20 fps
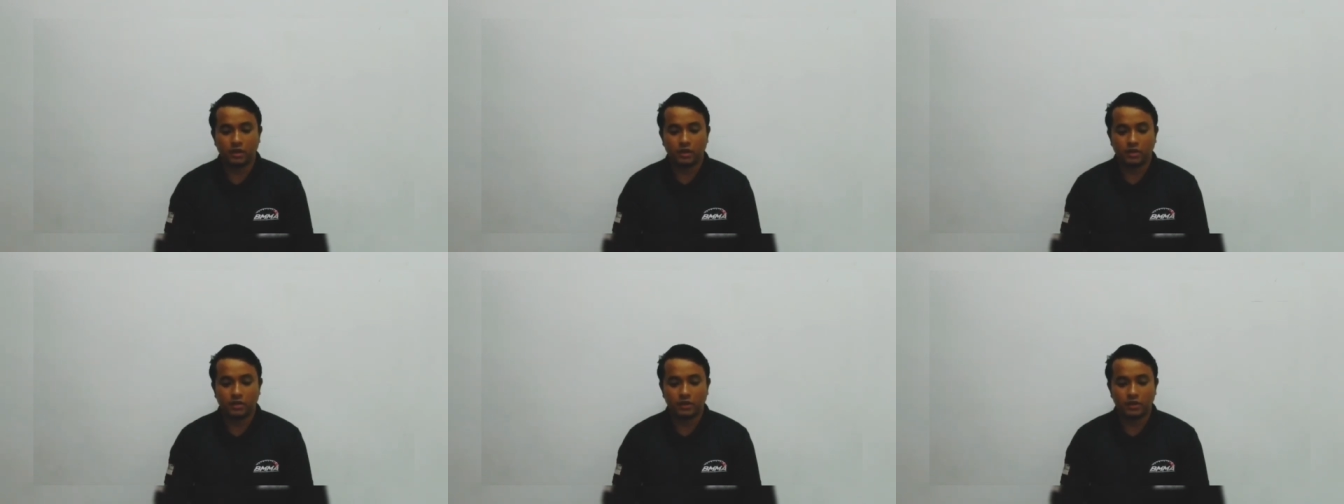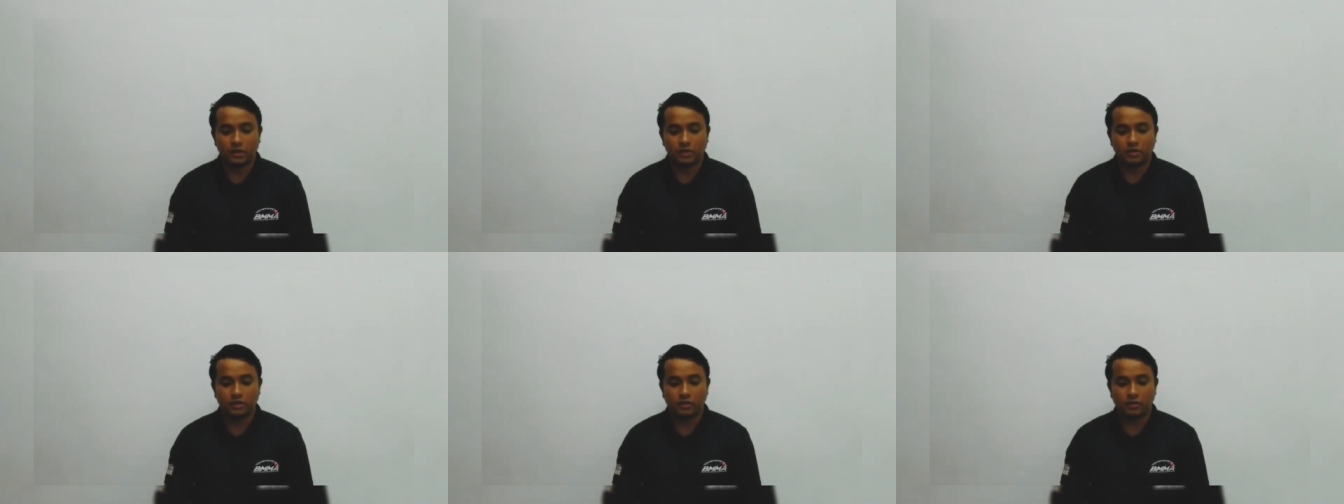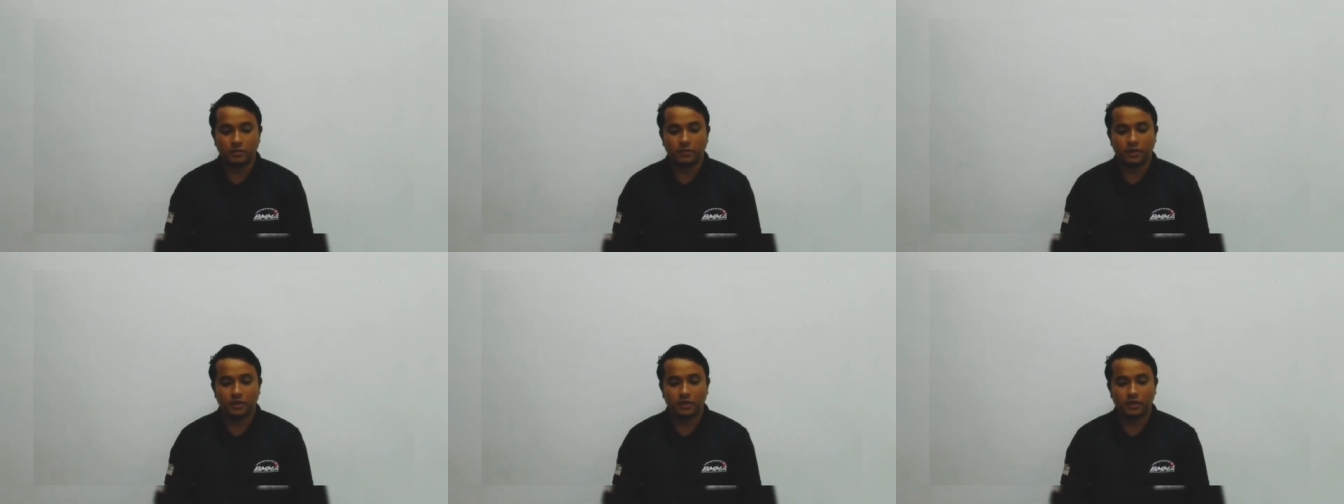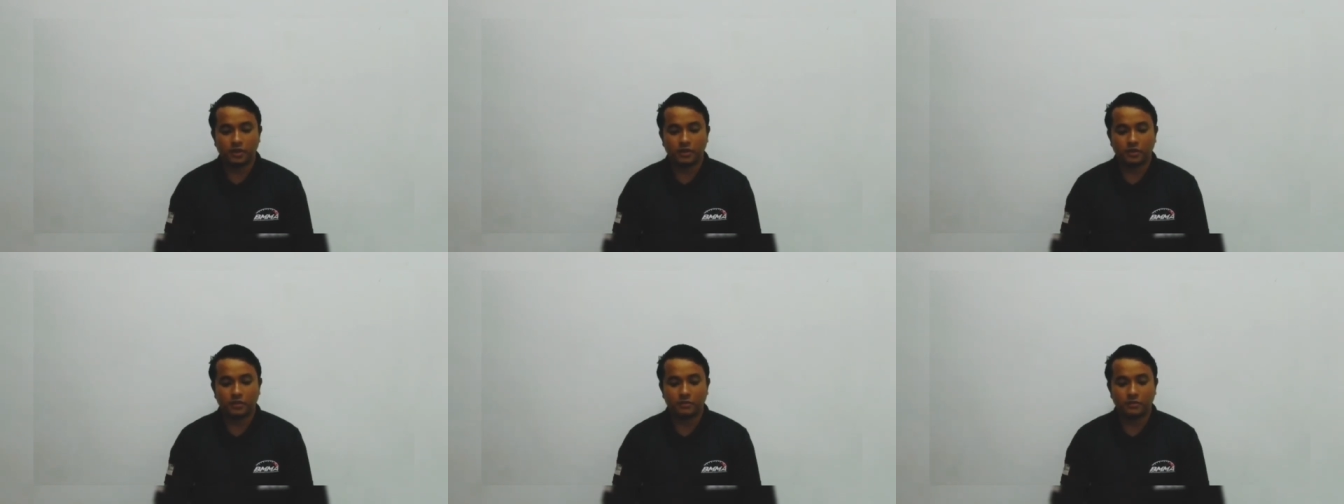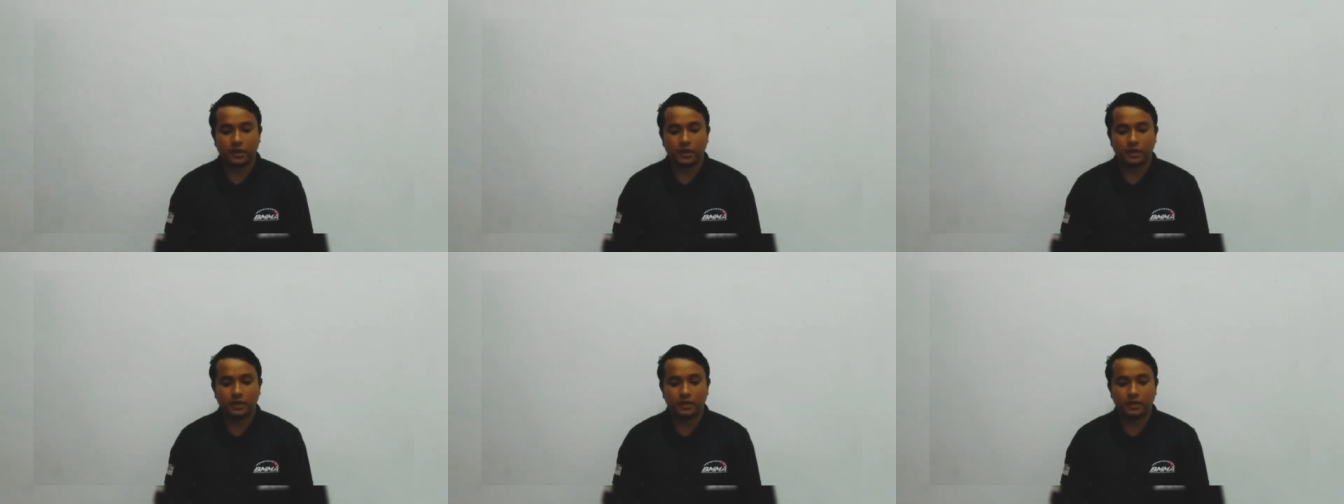results predicted
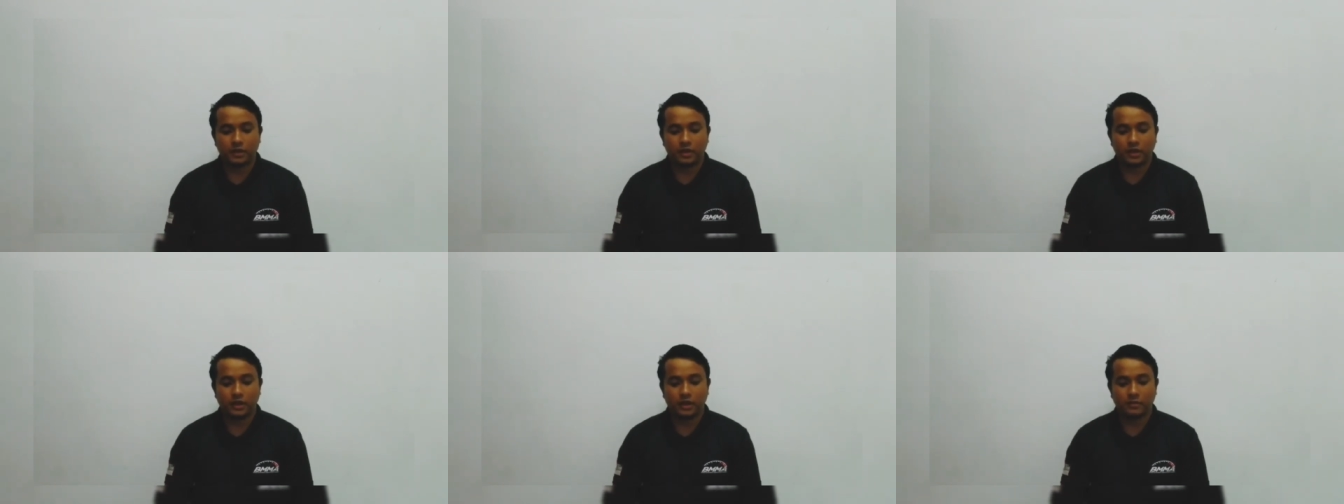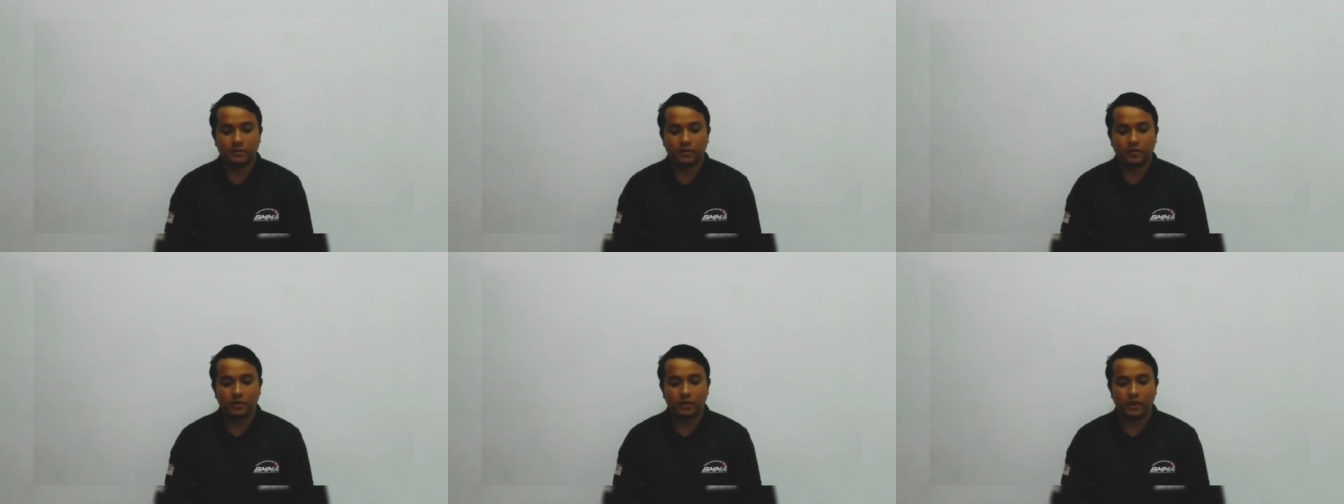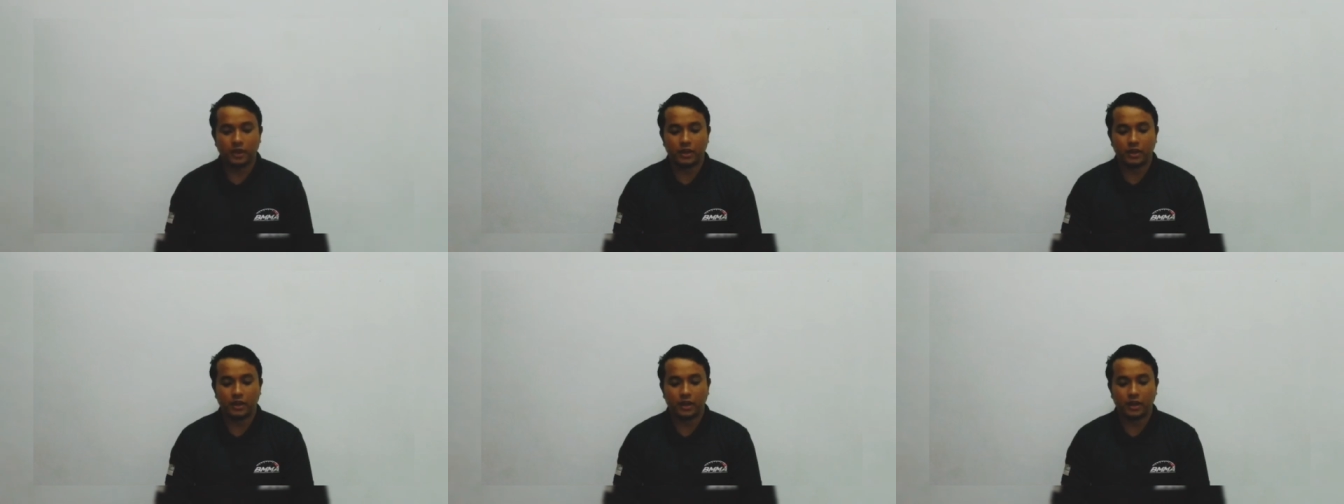by their model